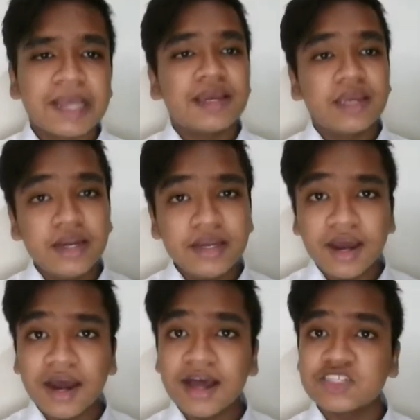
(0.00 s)
India
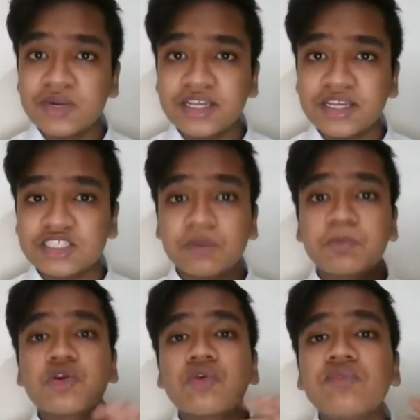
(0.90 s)
has witnessed a
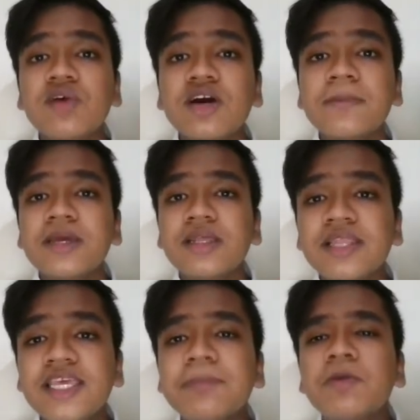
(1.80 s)
proverbial
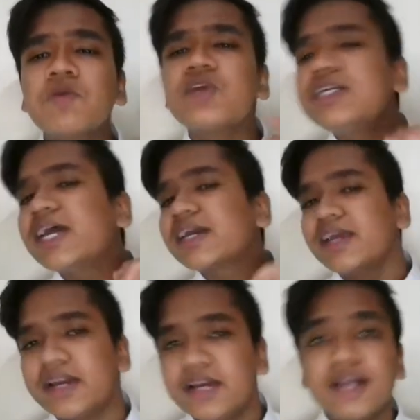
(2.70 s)
leap of a
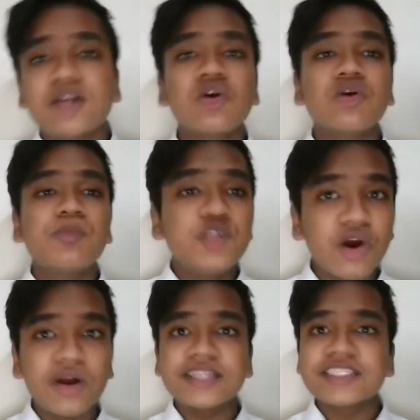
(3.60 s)
decade to go
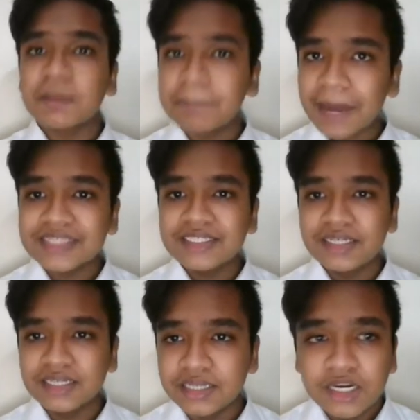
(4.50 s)
beyond its
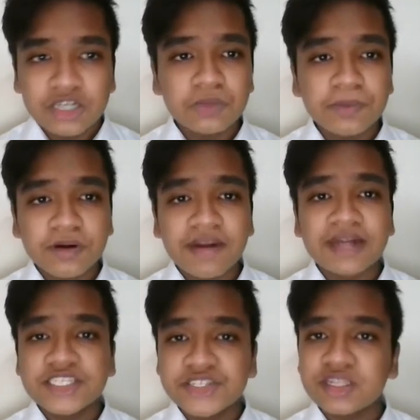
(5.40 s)
capacity to provide
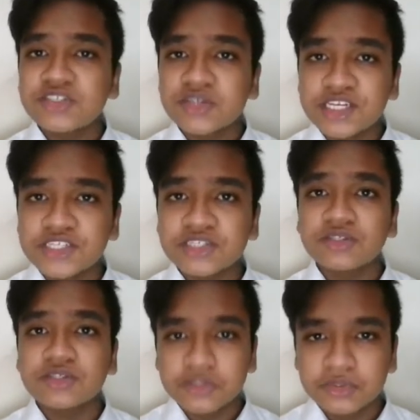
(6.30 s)
digital education to
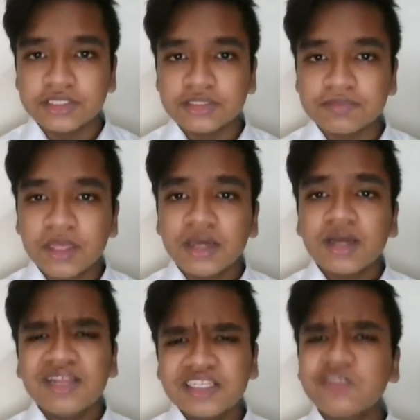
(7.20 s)
students.
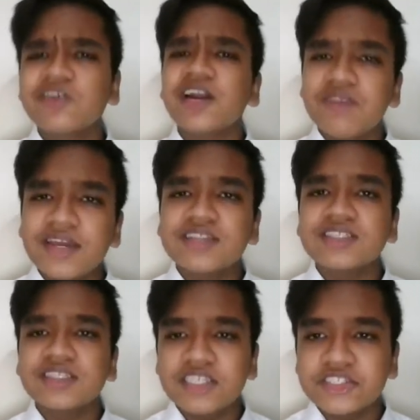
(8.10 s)
Let's look at various
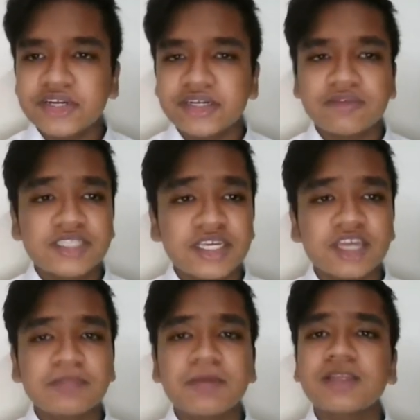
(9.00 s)
initiatives
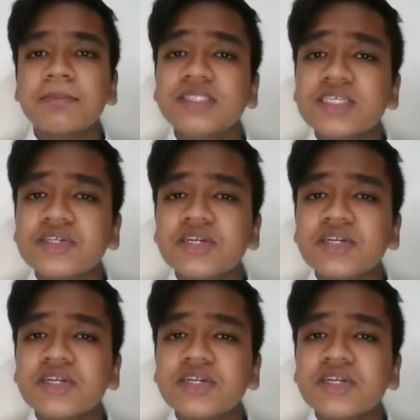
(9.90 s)
taken by the Ministry